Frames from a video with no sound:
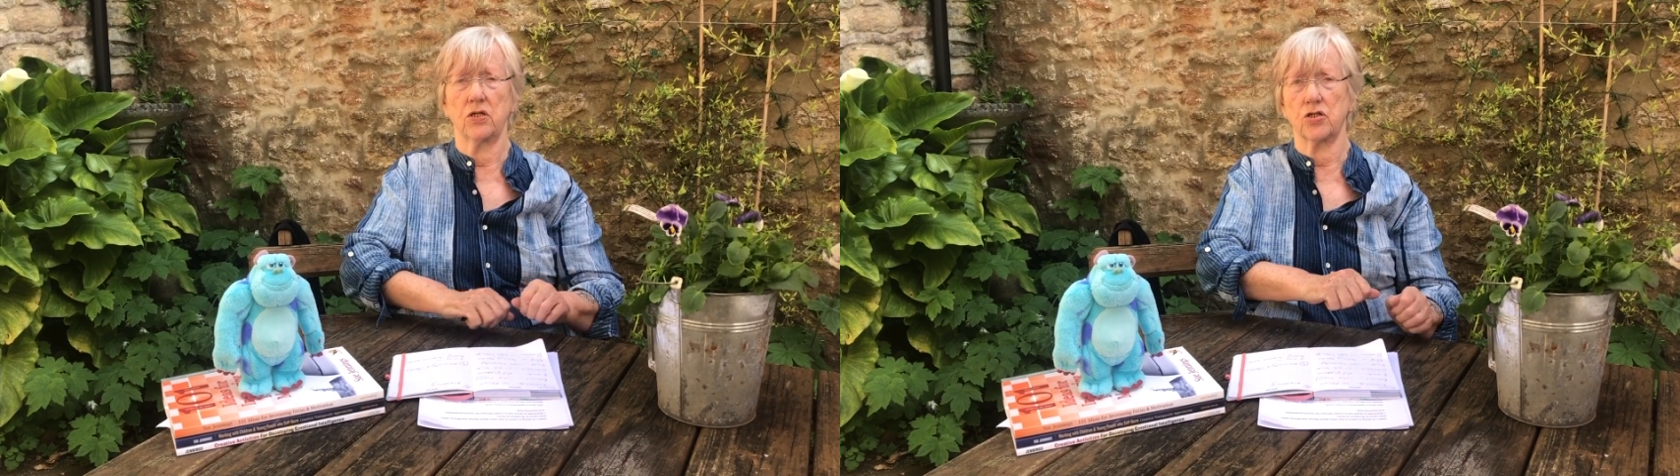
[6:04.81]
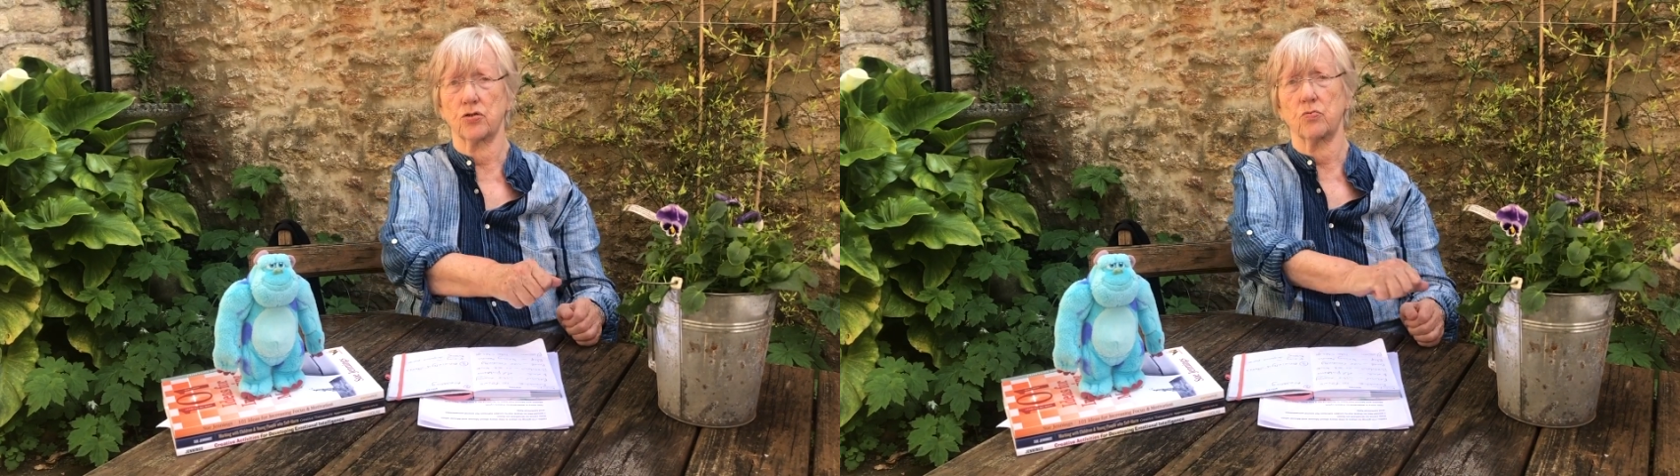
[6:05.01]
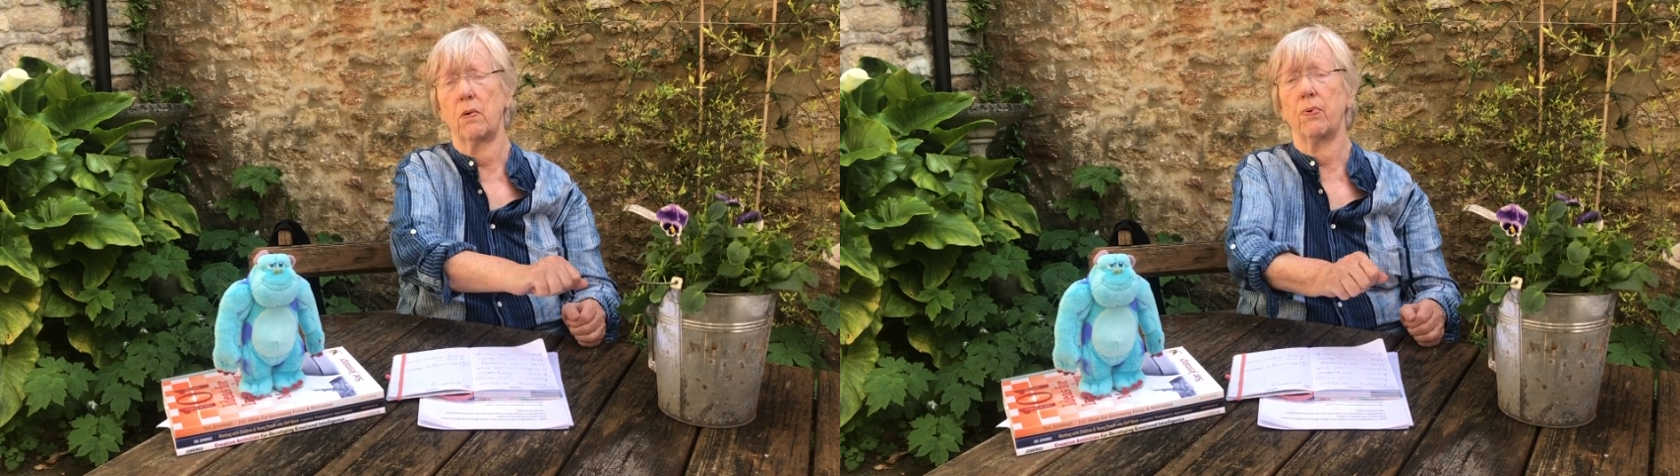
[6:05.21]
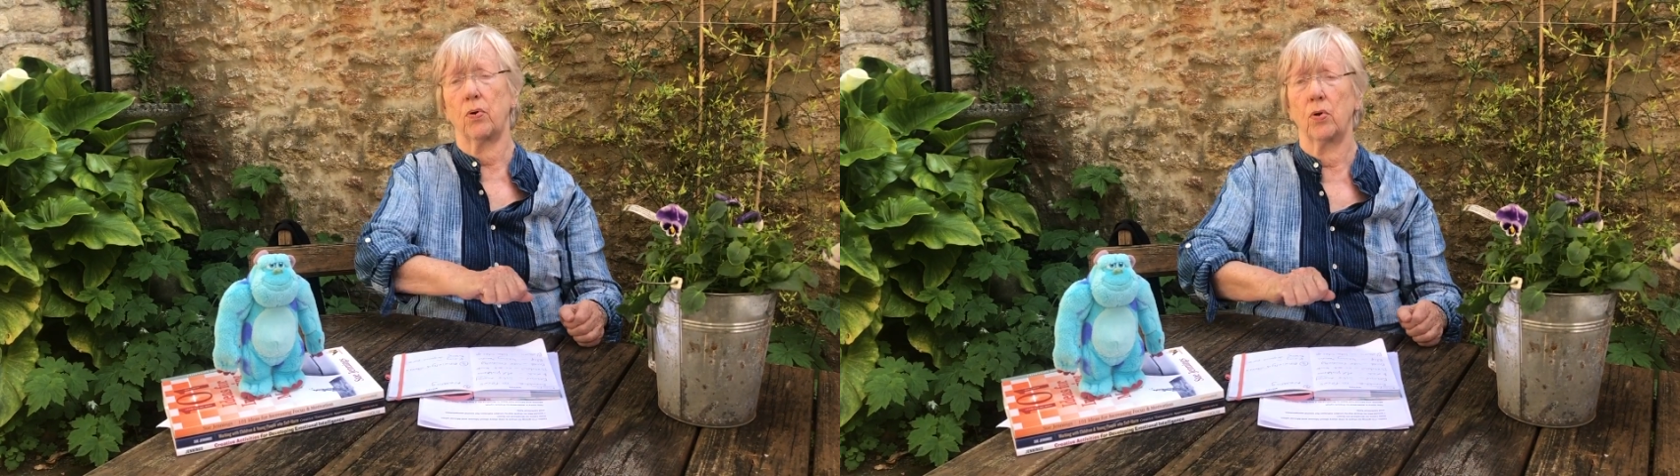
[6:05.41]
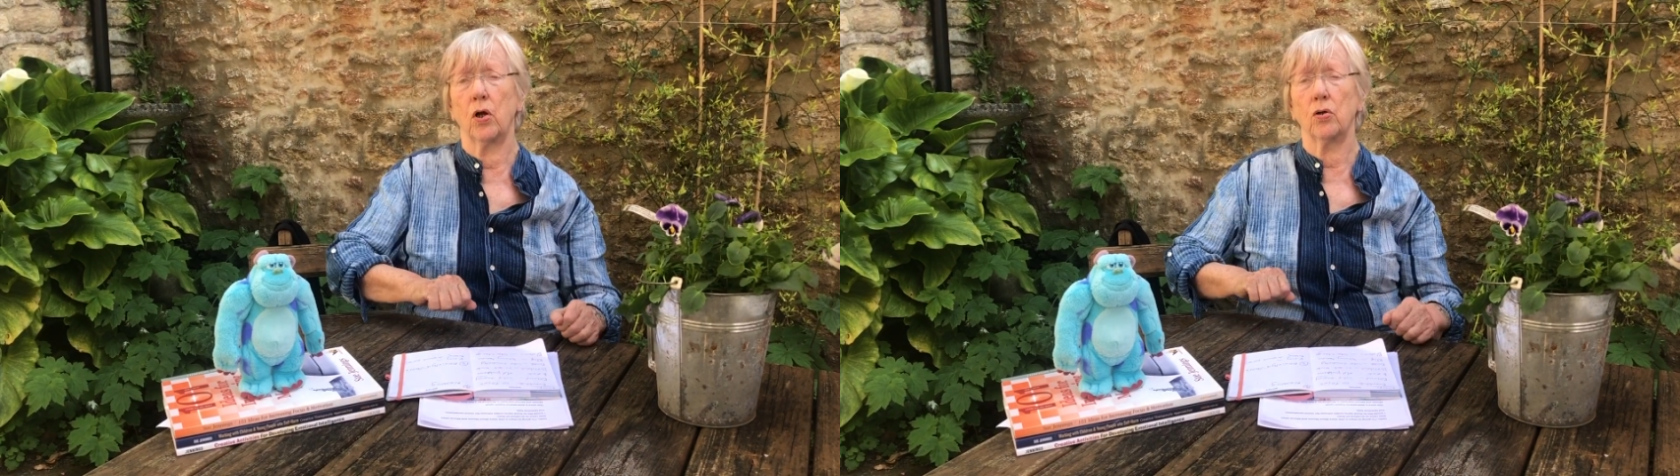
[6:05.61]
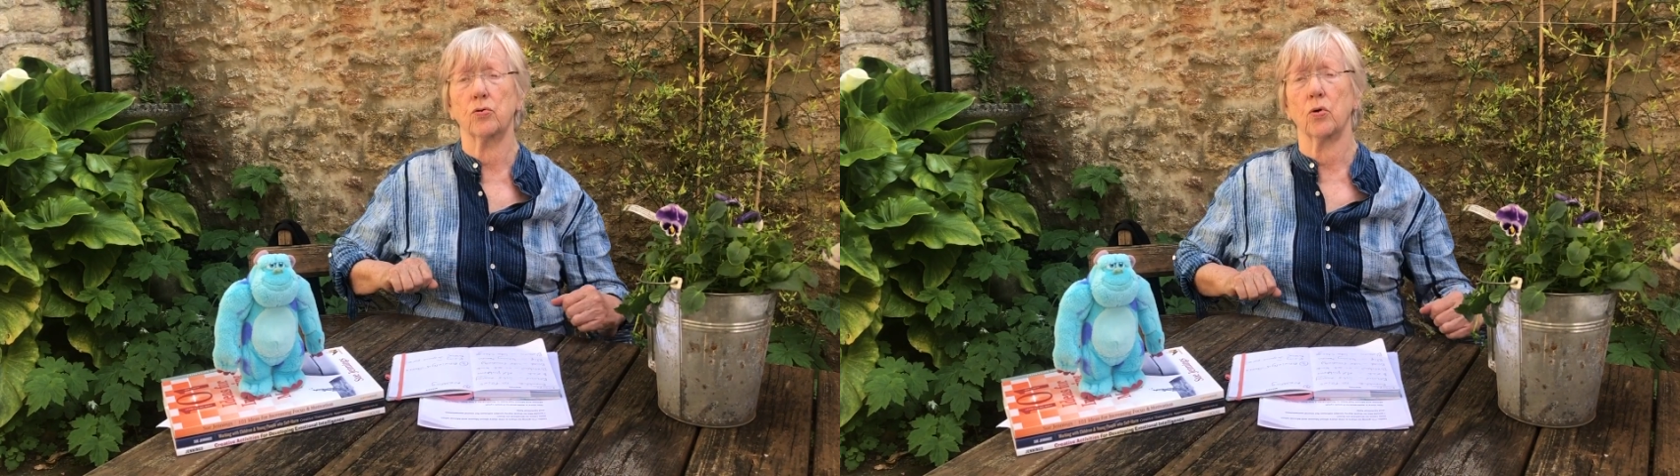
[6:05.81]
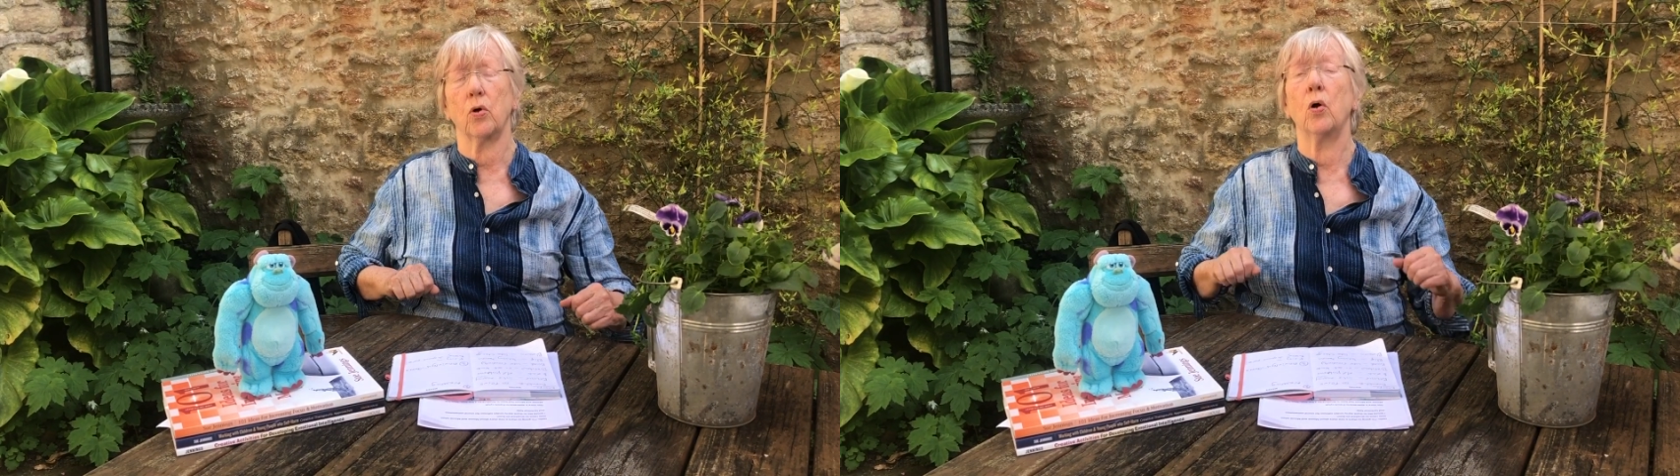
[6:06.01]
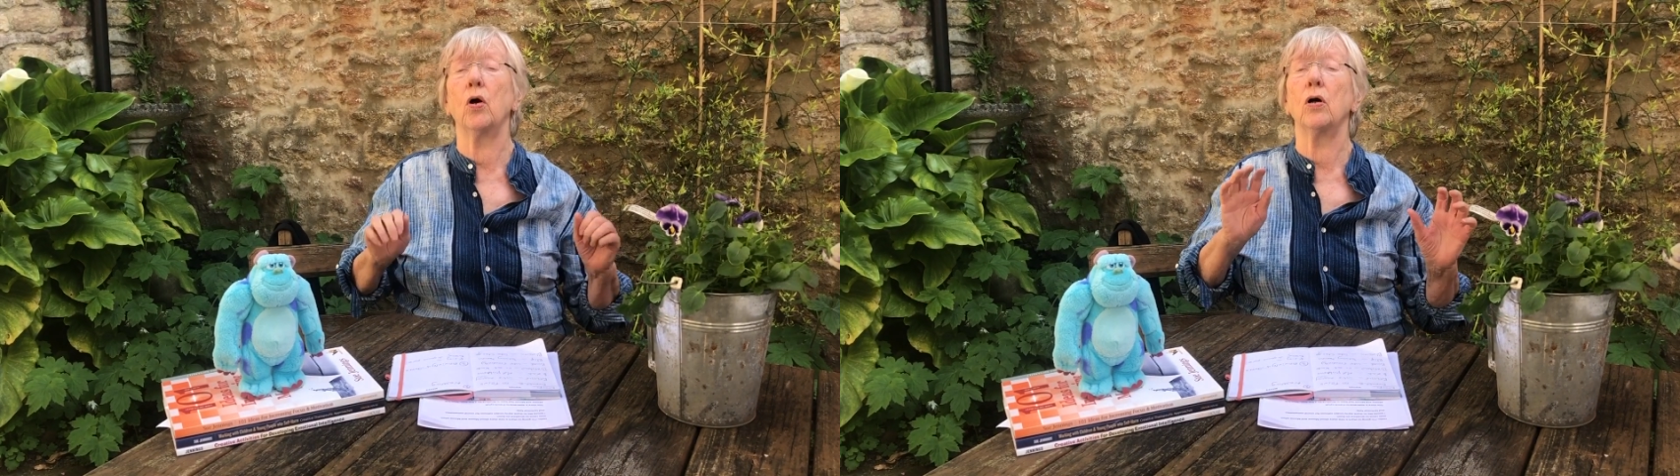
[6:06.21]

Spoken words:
scribble, draw.